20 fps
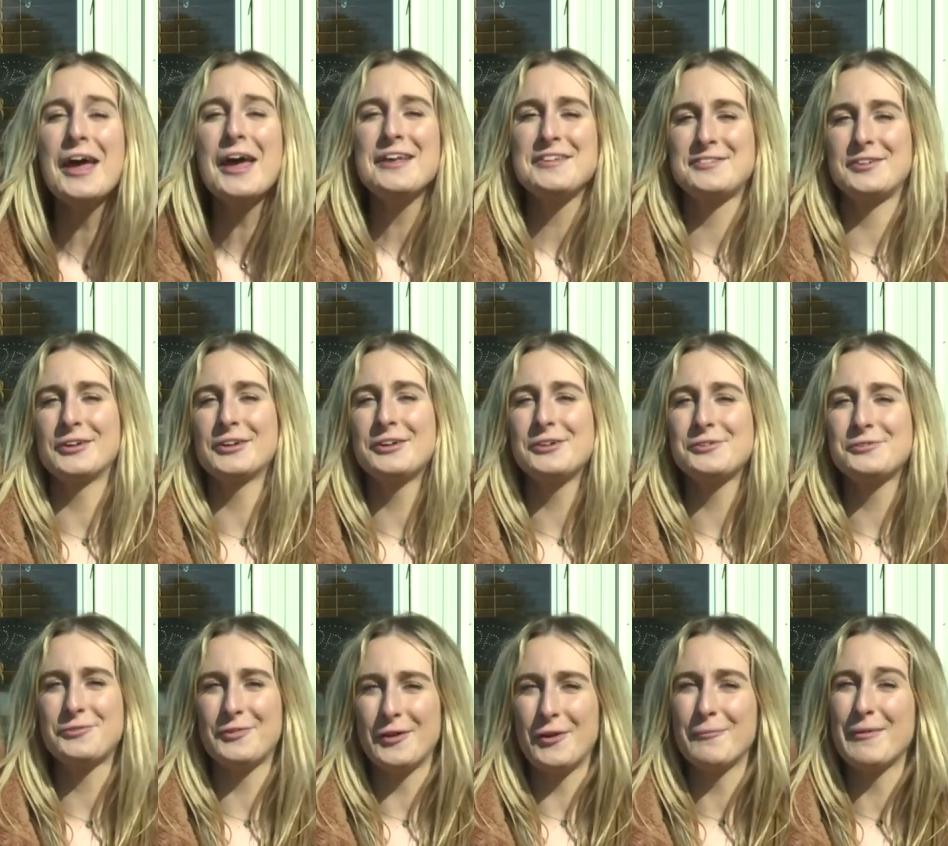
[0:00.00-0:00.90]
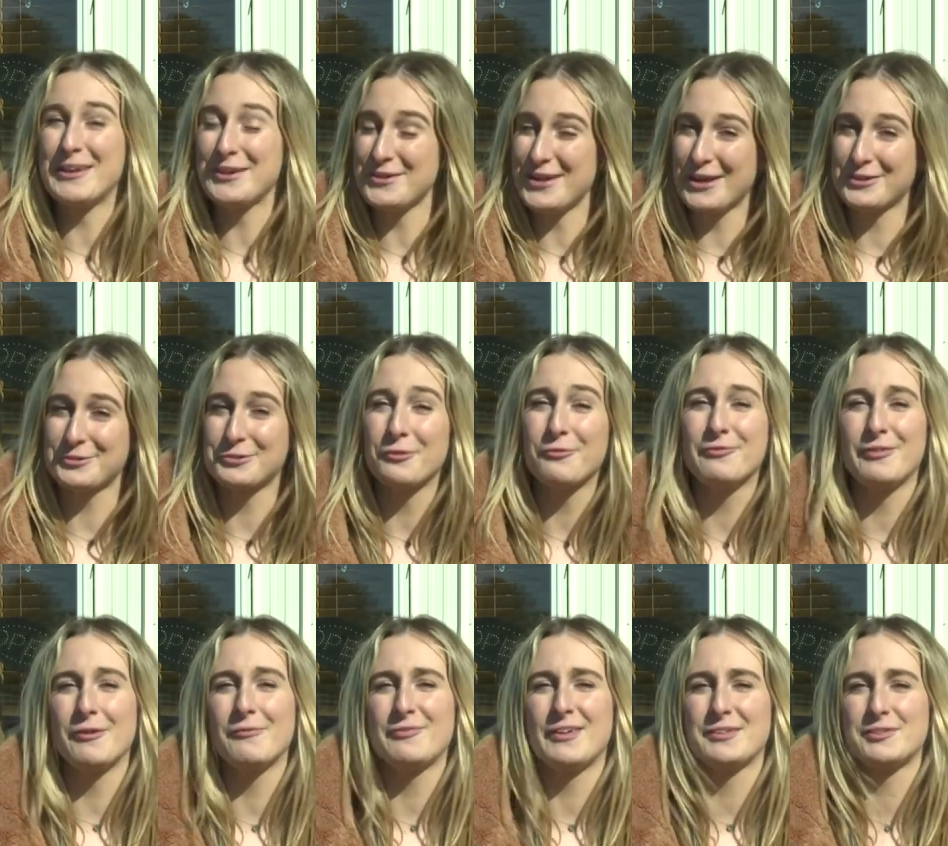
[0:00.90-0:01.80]
Syracuse Film International
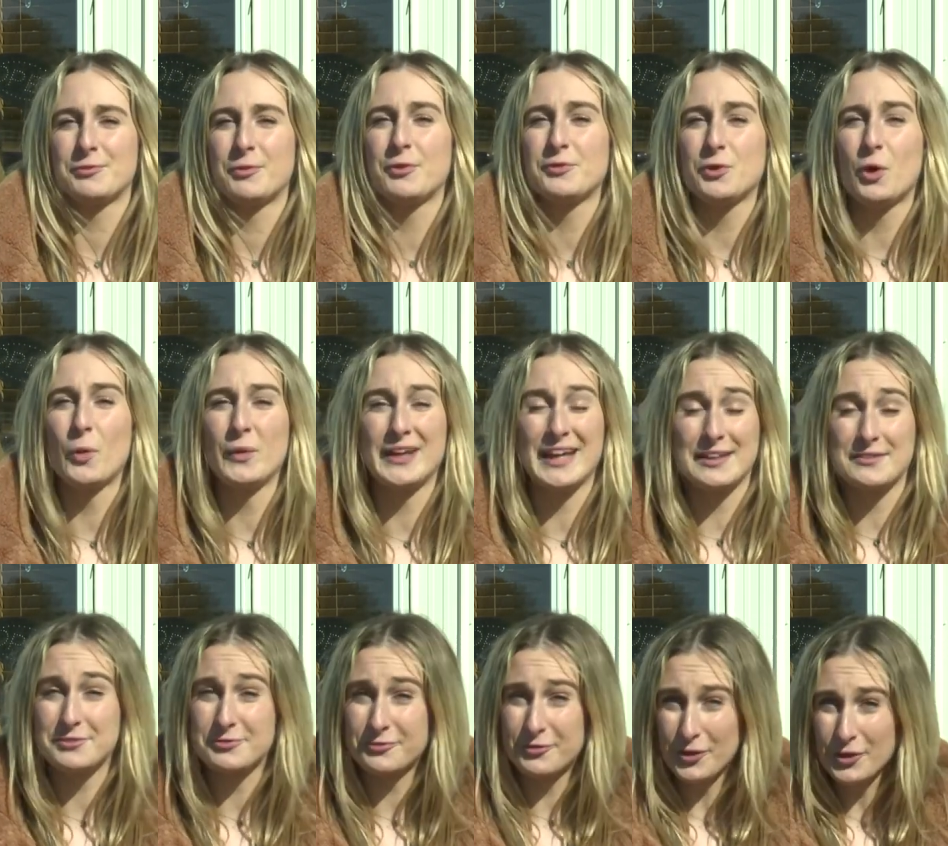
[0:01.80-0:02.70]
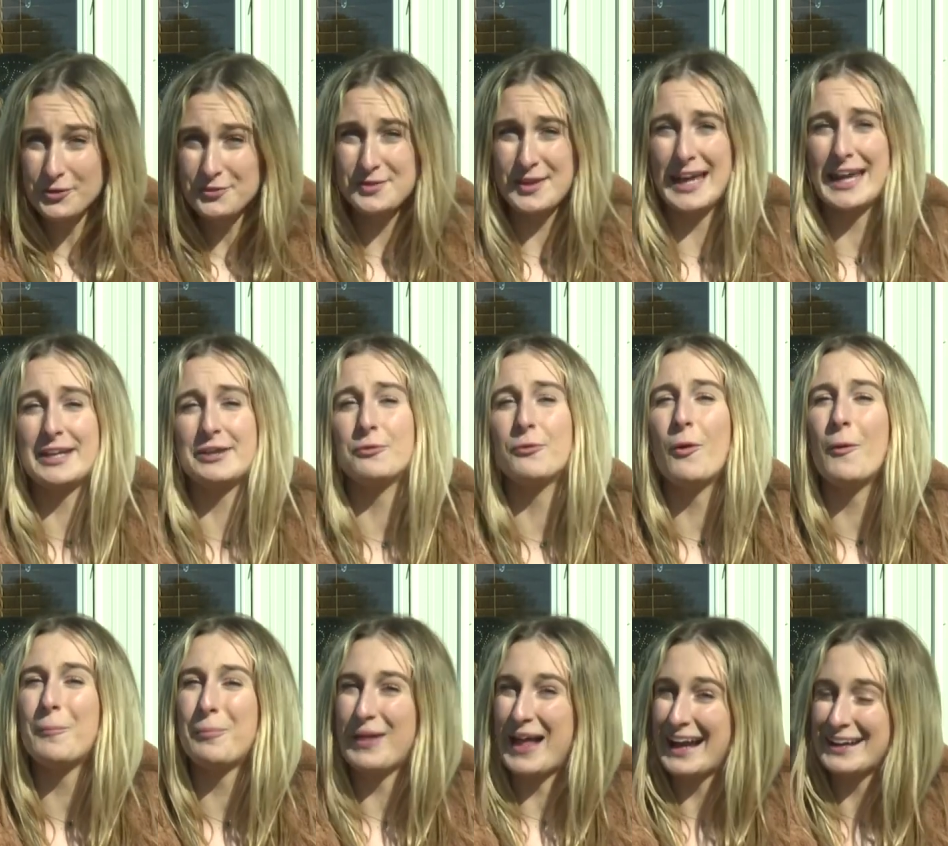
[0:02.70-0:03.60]
Film Festival is holding its first annual
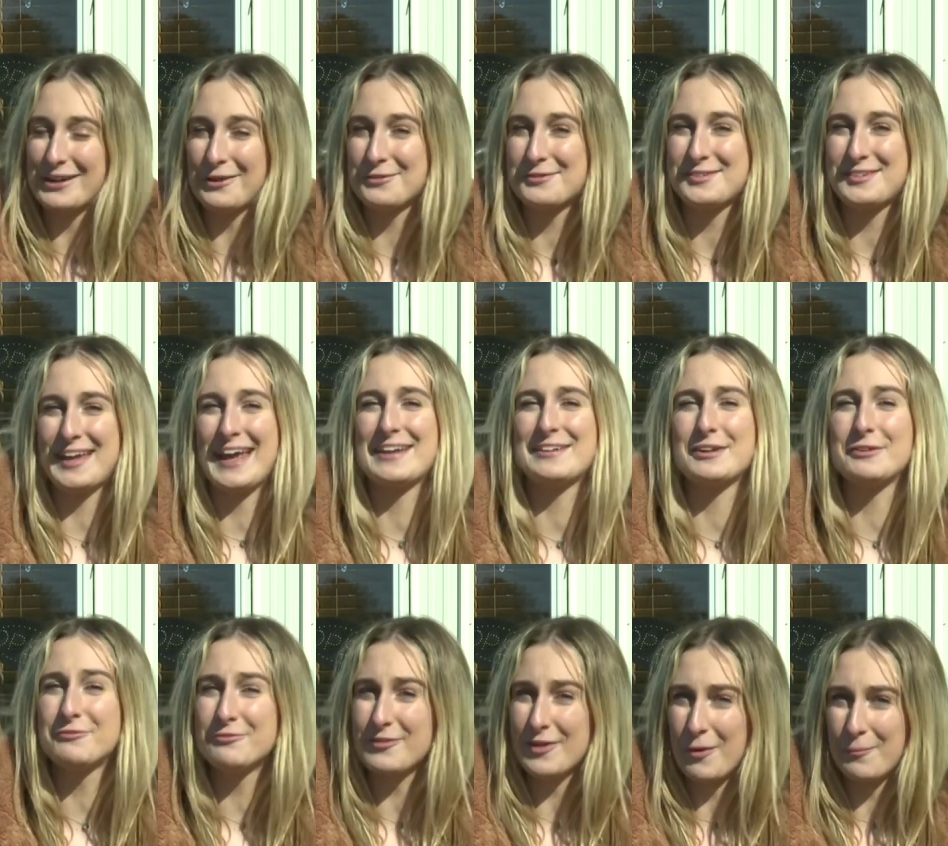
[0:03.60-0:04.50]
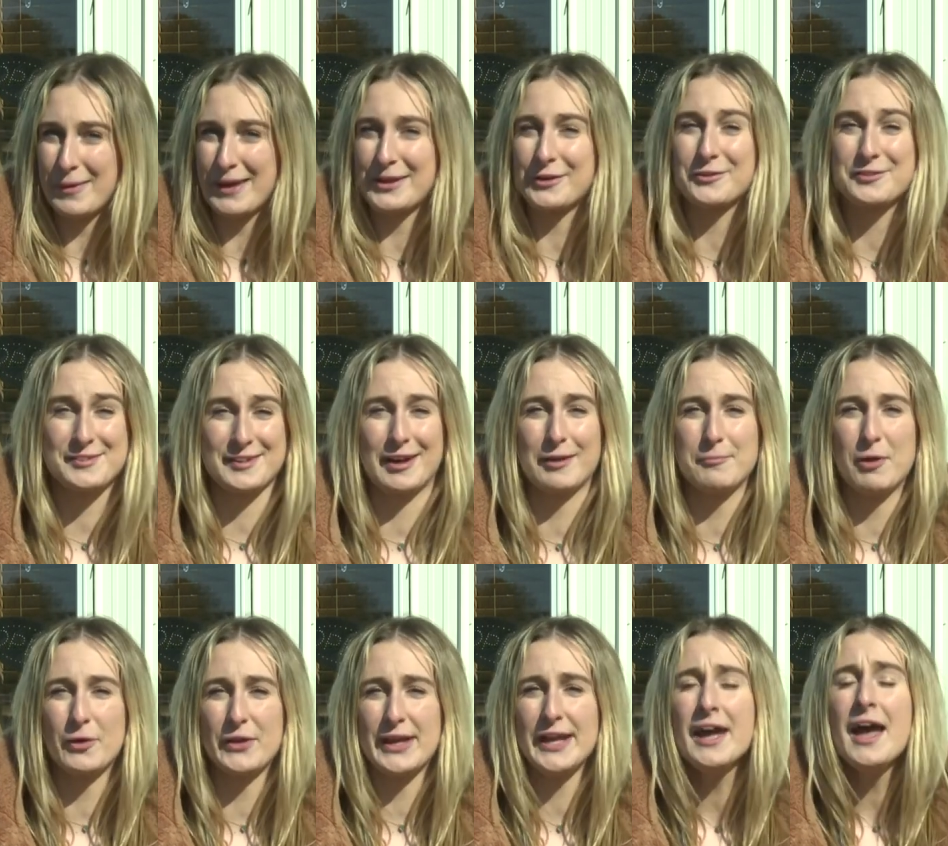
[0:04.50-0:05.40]
Black Outstanding Filmmaker
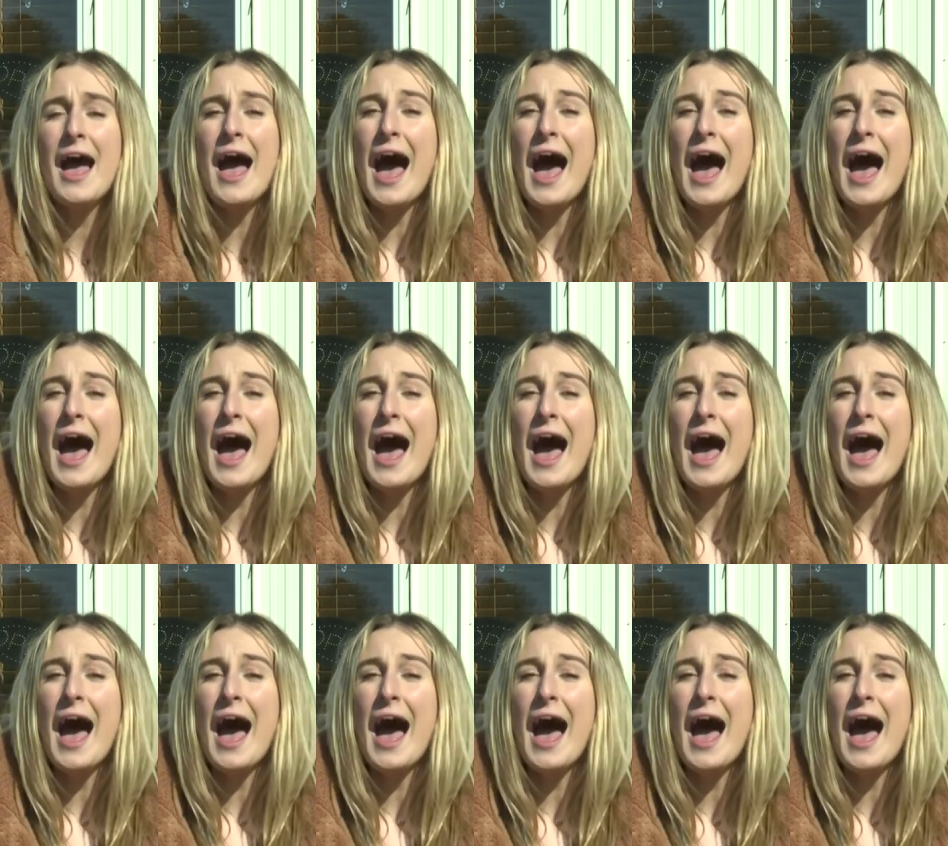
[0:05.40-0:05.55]
Ceremony,